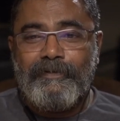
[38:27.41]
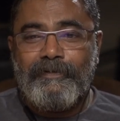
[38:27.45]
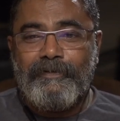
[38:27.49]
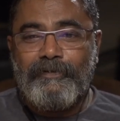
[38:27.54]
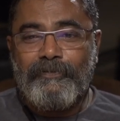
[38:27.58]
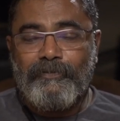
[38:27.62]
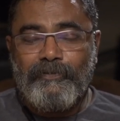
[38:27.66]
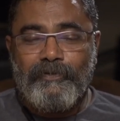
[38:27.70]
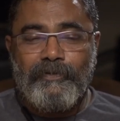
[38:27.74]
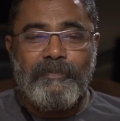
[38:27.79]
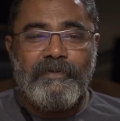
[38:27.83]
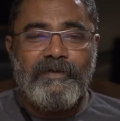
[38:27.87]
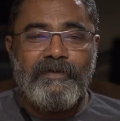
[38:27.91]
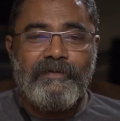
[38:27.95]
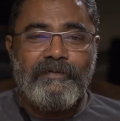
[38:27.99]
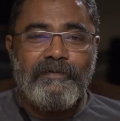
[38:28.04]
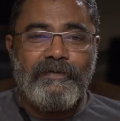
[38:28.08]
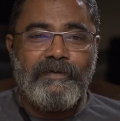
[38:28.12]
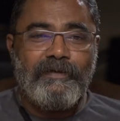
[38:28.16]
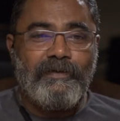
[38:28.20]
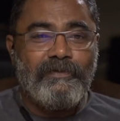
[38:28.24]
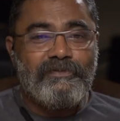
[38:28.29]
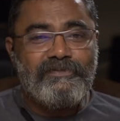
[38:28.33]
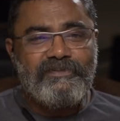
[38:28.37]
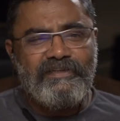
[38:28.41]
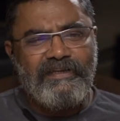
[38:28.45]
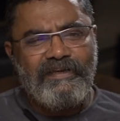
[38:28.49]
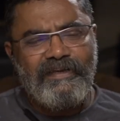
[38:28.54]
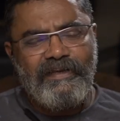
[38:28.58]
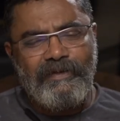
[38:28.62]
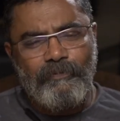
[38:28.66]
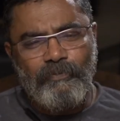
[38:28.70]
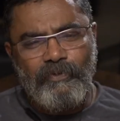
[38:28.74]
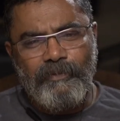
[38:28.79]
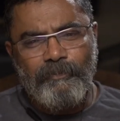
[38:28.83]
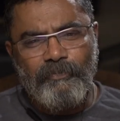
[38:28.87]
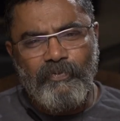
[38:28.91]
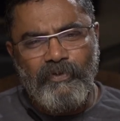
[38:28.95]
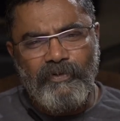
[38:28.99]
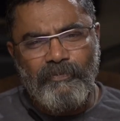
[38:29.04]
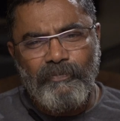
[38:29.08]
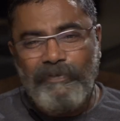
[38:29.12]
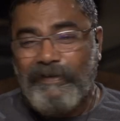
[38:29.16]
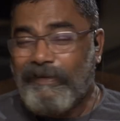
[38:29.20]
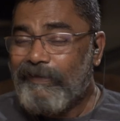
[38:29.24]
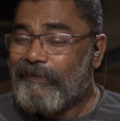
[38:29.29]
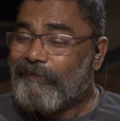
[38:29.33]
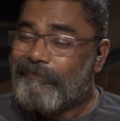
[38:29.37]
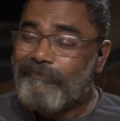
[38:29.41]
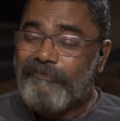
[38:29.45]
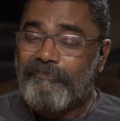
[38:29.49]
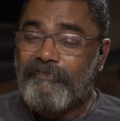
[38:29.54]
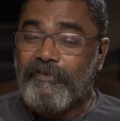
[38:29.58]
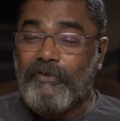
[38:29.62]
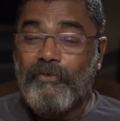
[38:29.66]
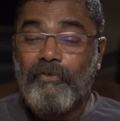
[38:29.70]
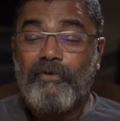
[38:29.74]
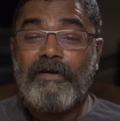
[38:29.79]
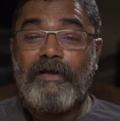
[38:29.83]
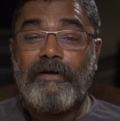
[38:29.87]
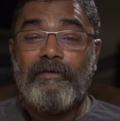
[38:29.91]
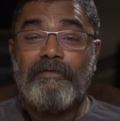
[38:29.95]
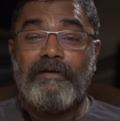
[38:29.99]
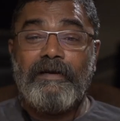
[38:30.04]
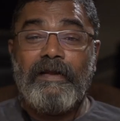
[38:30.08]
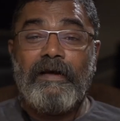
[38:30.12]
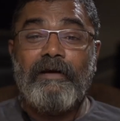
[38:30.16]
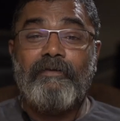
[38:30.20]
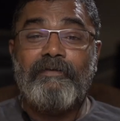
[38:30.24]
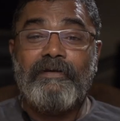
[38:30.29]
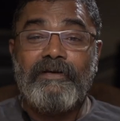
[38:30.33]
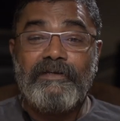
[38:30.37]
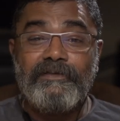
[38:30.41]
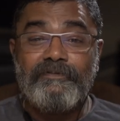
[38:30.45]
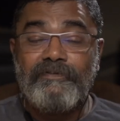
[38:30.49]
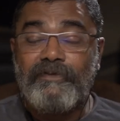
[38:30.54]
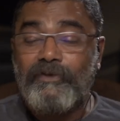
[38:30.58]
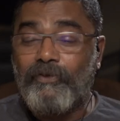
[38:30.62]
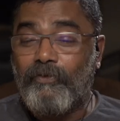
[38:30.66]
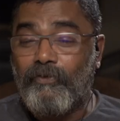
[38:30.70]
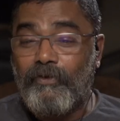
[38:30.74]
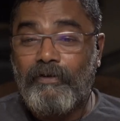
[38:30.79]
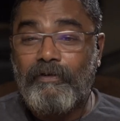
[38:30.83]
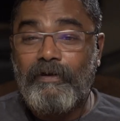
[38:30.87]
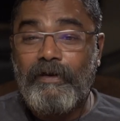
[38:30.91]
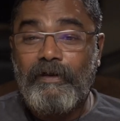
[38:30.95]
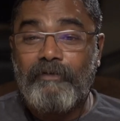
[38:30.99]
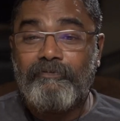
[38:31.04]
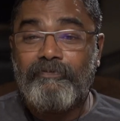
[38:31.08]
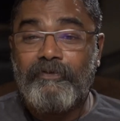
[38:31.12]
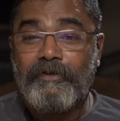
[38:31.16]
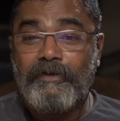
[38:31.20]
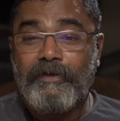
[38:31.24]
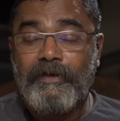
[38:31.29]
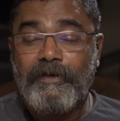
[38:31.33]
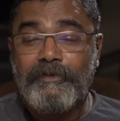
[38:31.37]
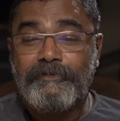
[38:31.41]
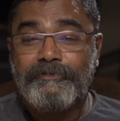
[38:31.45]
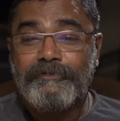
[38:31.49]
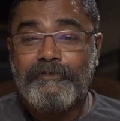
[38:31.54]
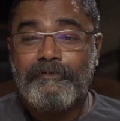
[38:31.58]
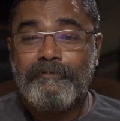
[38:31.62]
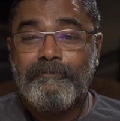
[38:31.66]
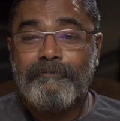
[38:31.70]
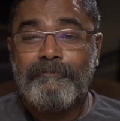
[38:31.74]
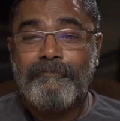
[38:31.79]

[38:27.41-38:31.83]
You know what I mean? And I was thinking at one point, well, if we go down now, at least we go down laughing, guys.